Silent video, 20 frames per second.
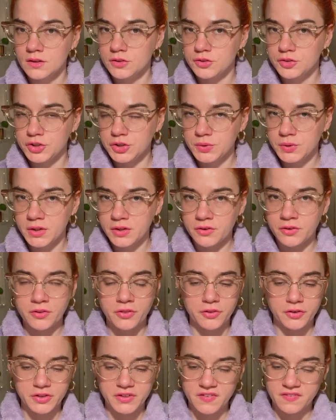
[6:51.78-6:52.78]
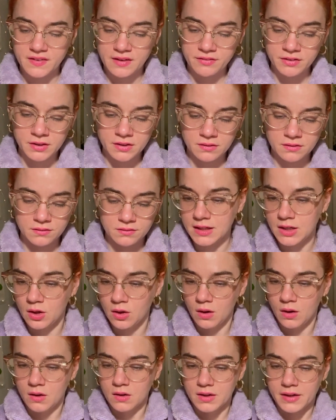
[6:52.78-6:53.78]
237.
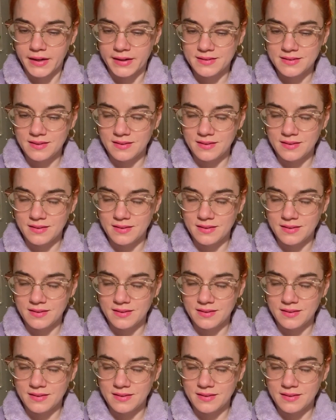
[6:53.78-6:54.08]
It's